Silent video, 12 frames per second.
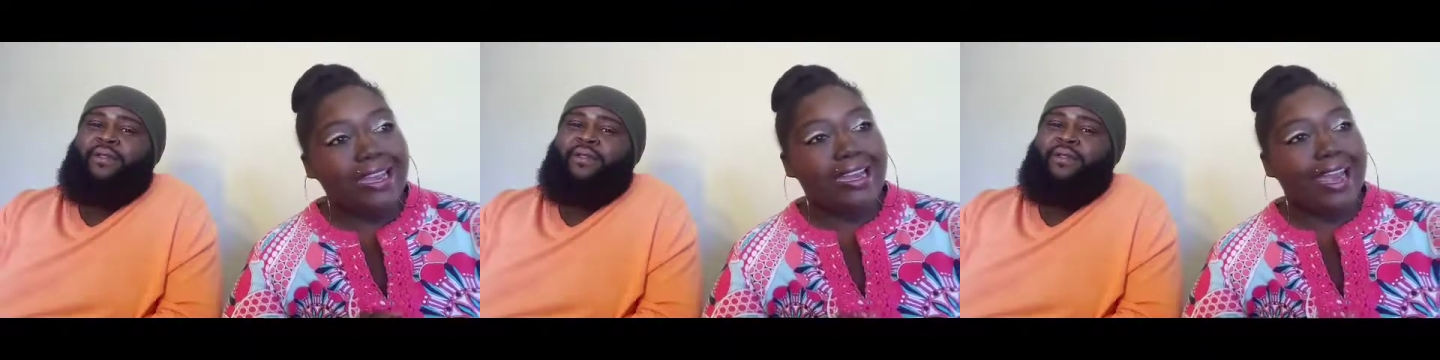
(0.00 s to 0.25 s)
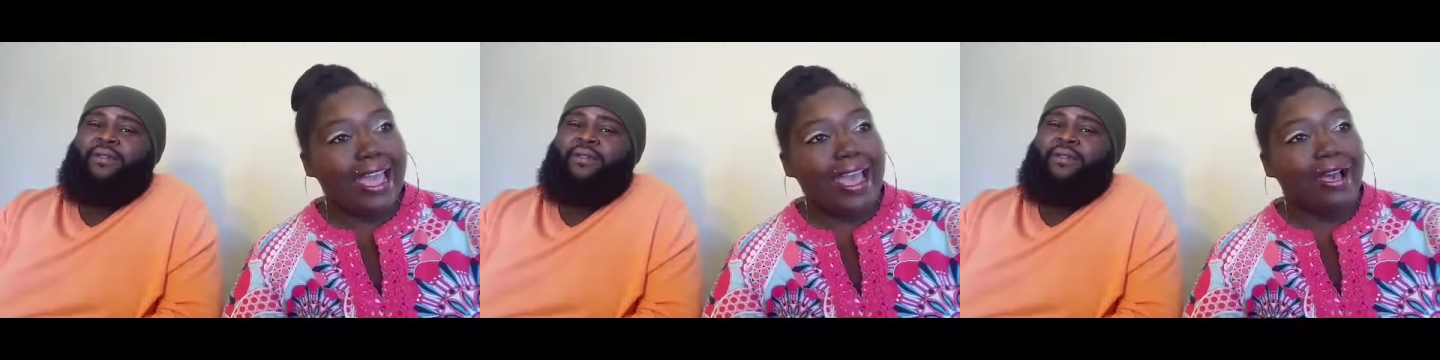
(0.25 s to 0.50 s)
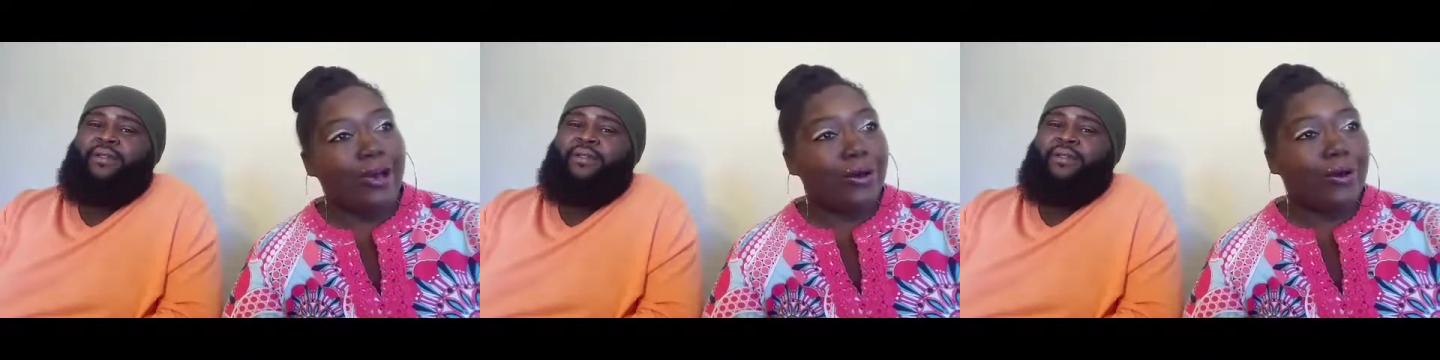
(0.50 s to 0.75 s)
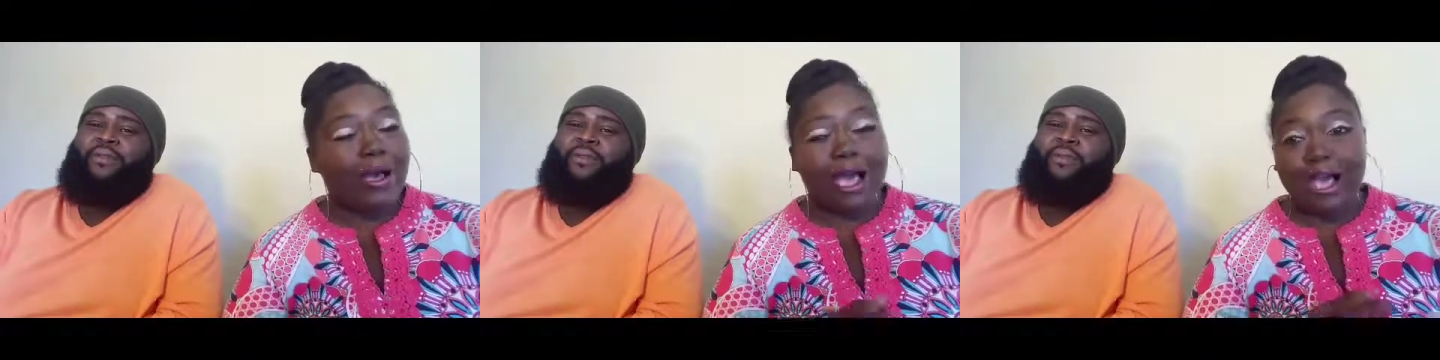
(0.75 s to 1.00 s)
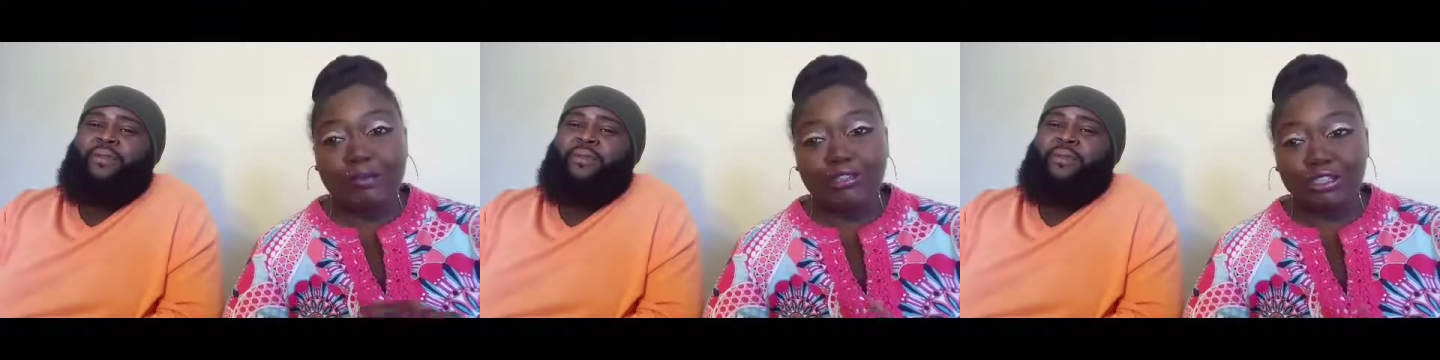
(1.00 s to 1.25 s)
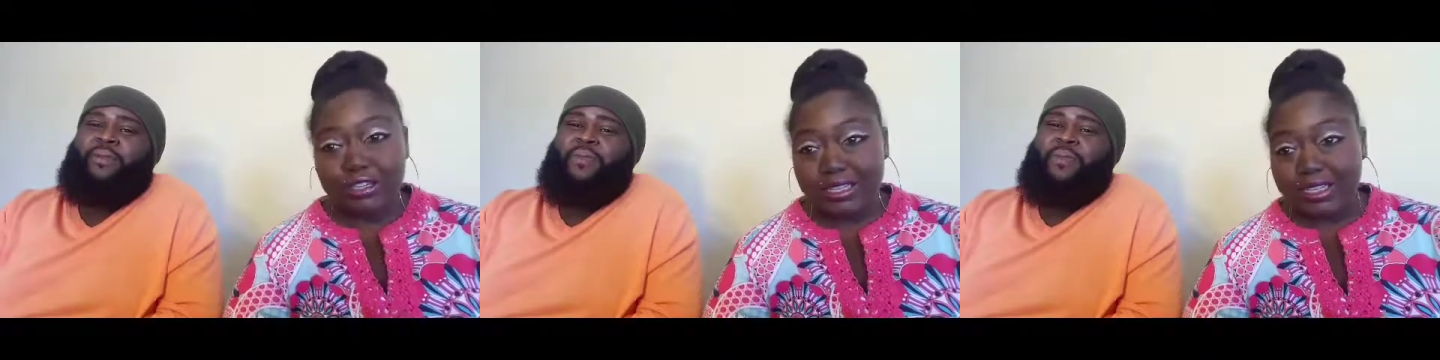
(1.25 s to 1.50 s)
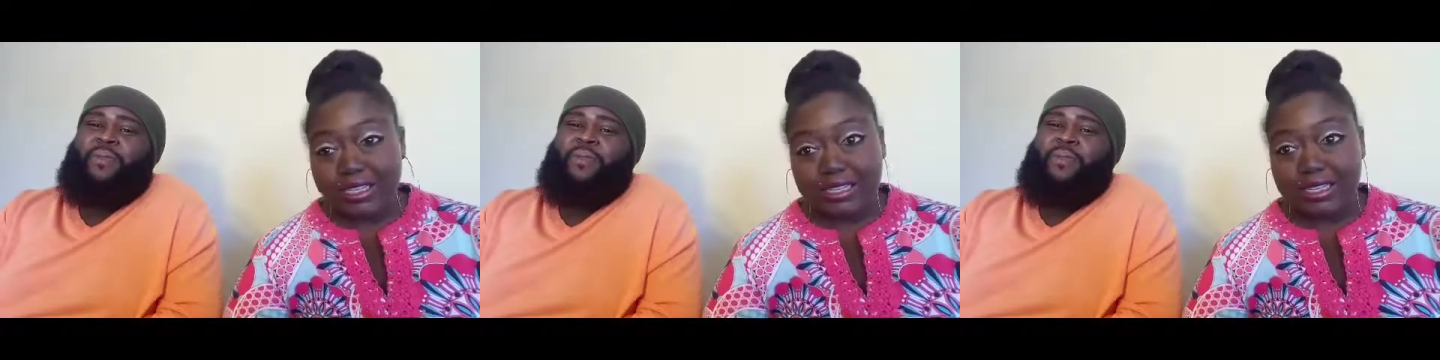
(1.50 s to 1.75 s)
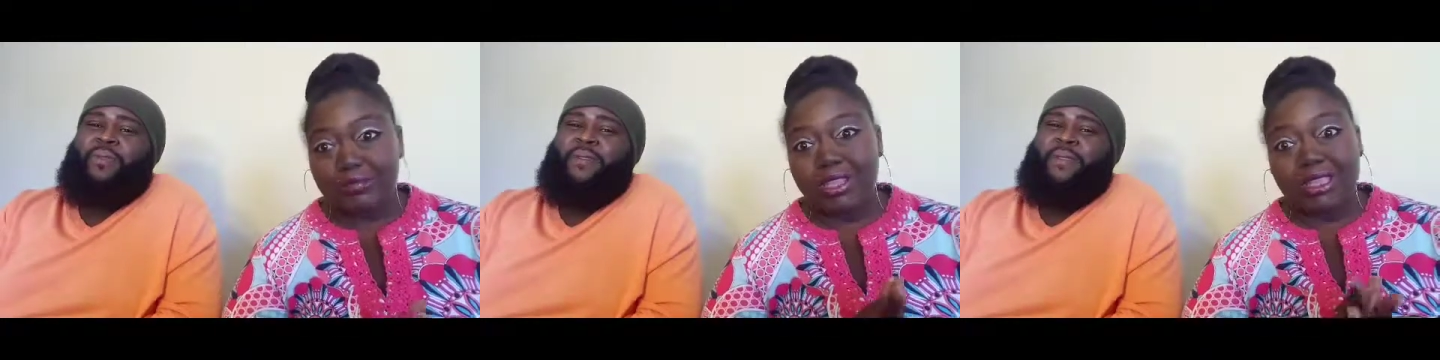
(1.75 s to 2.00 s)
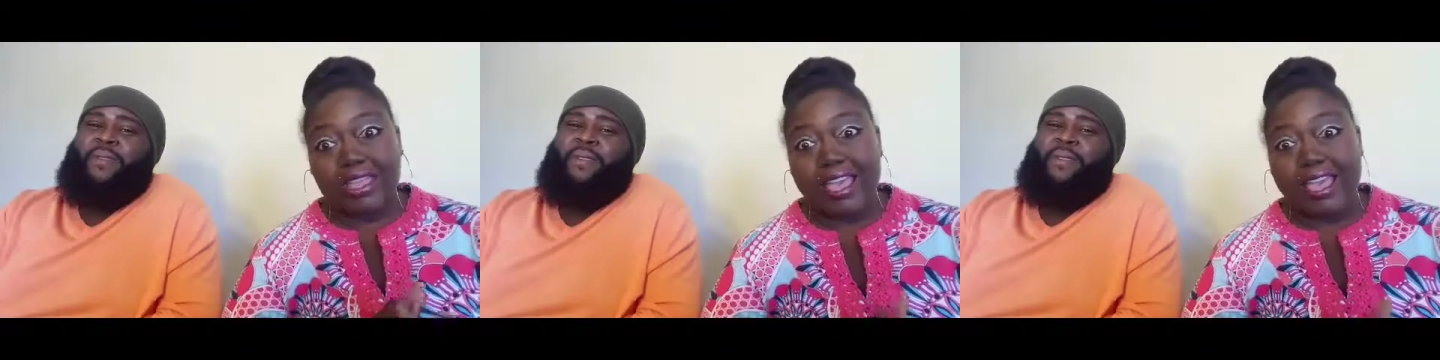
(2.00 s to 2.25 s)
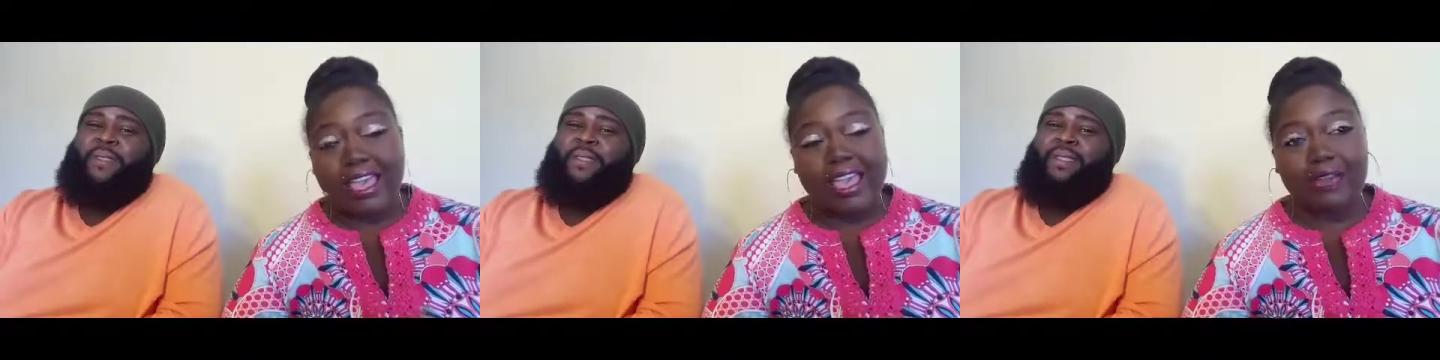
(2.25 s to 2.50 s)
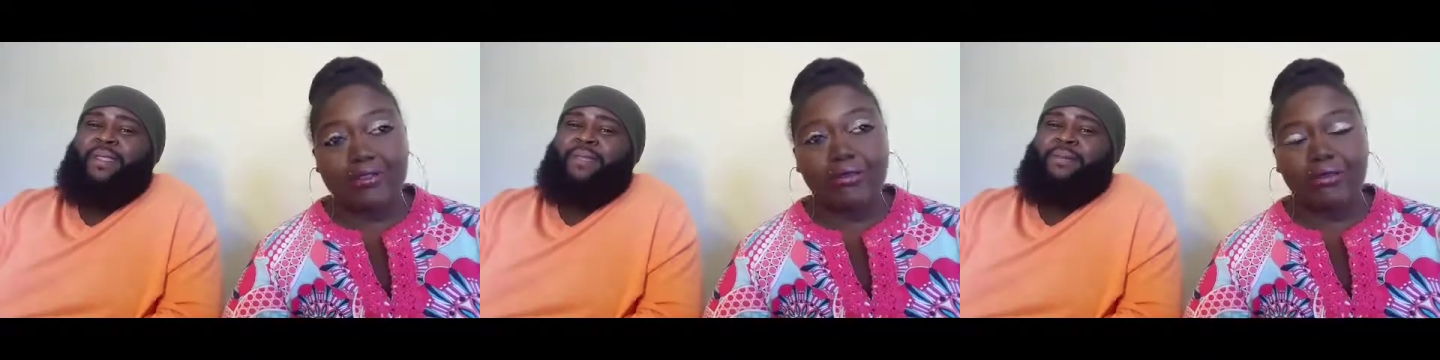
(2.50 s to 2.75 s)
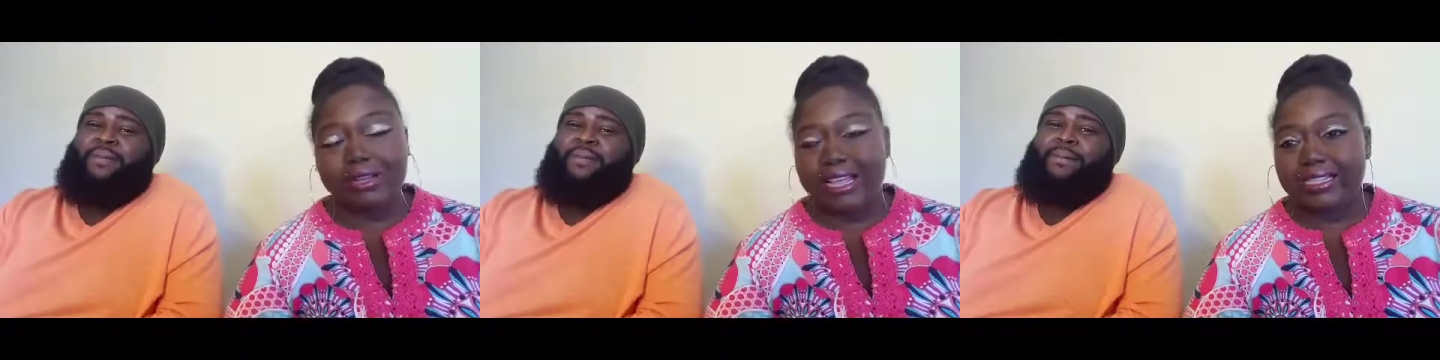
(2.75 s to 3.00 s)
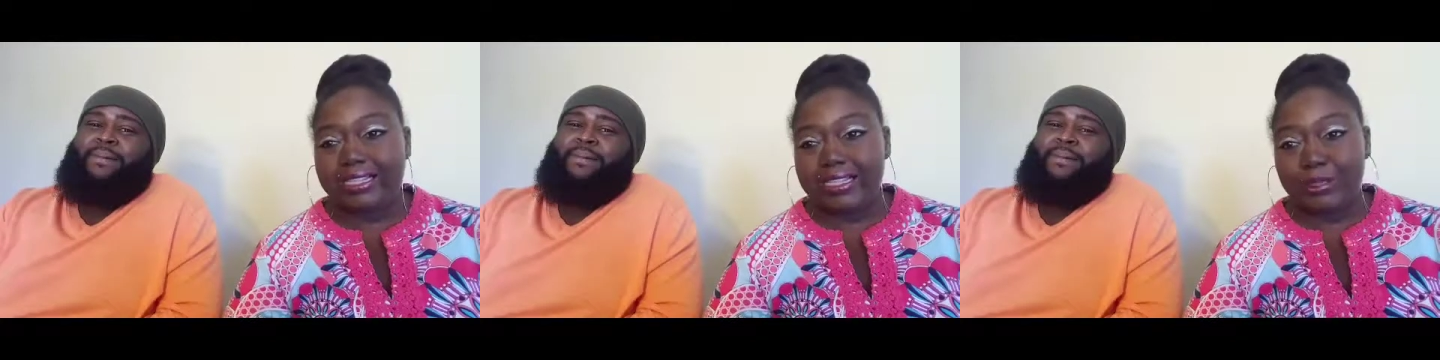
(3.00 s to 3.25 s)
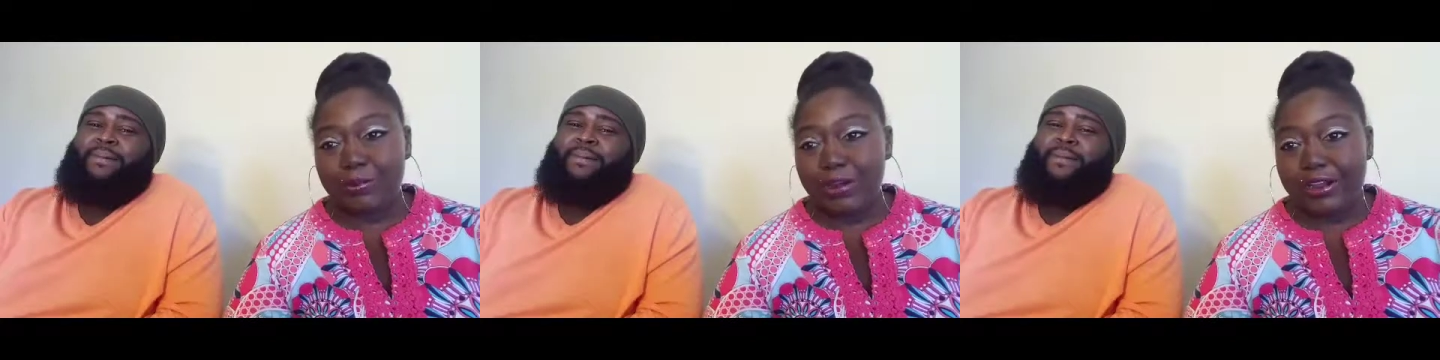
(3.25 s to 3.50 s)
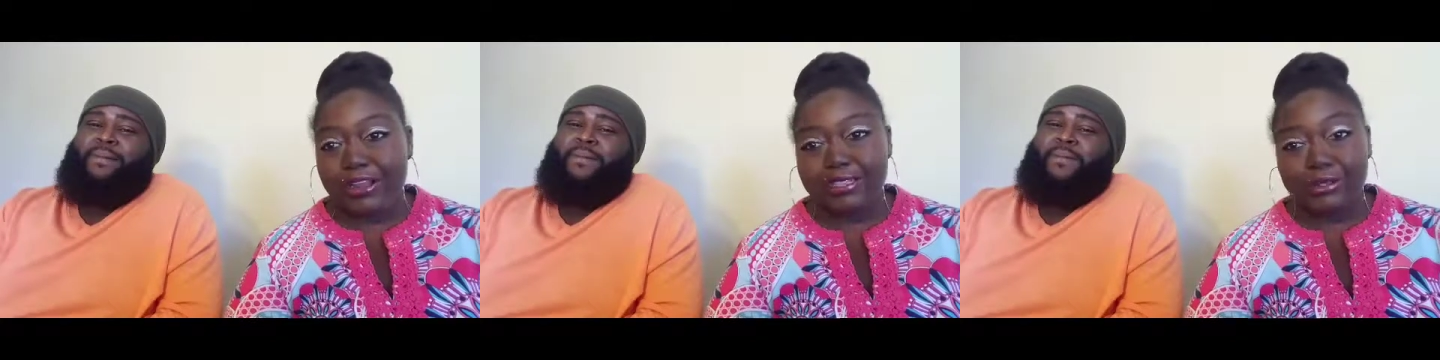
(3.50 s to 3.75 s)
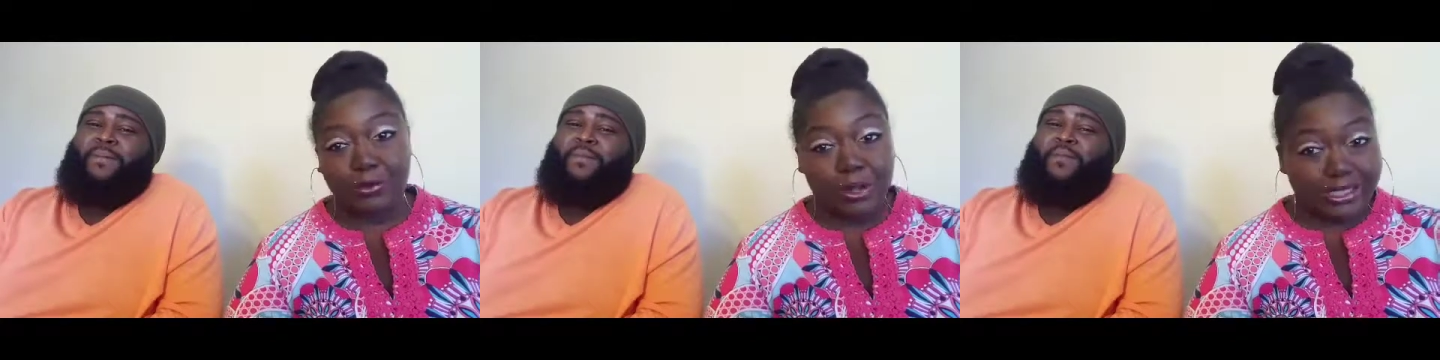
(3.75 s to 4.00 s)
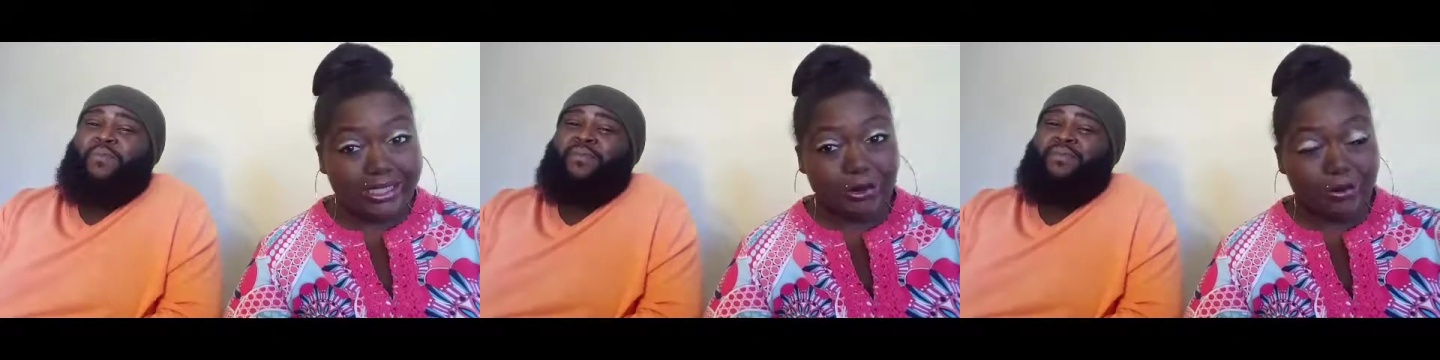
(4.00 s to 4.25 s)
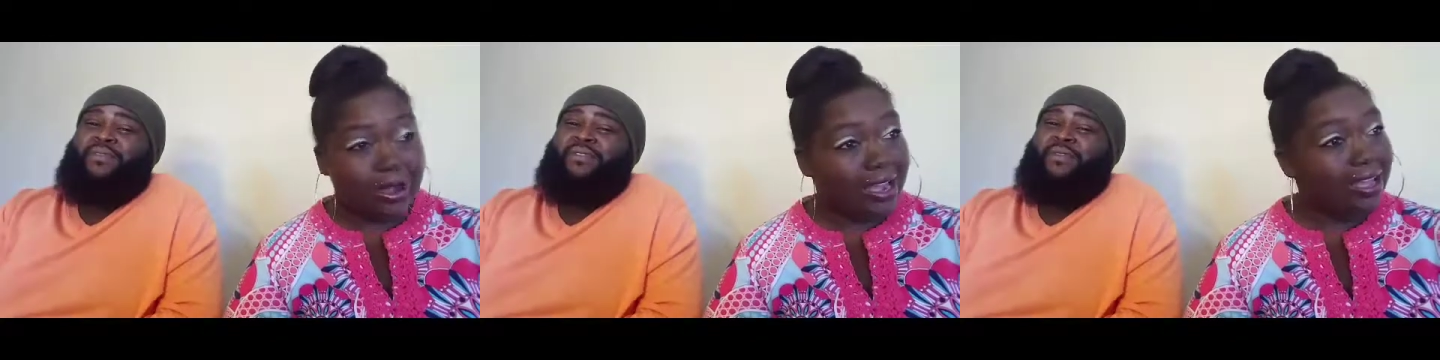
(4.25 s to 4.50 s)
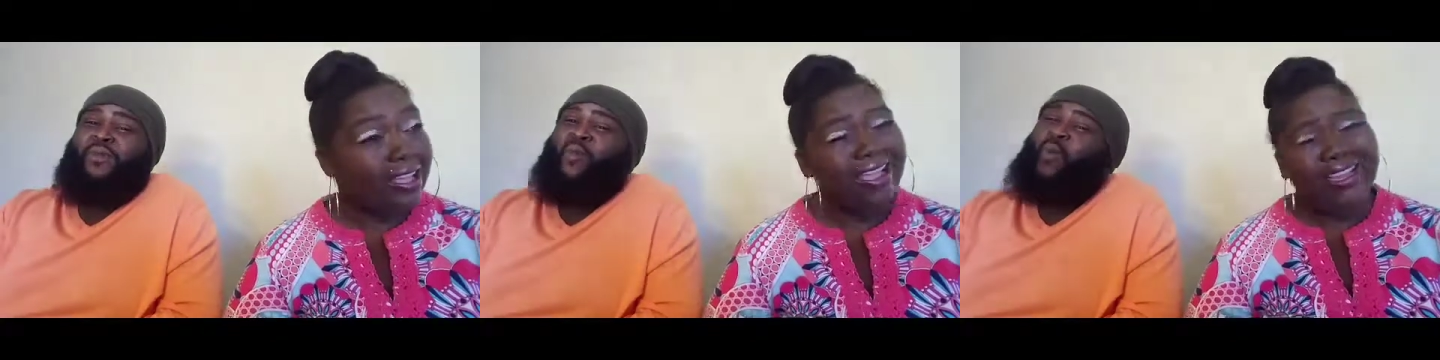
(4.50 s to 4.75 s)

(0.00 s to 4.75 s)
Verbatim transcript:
Speaker 1: Now, I'm sure this is something that everyone has experienced once in a while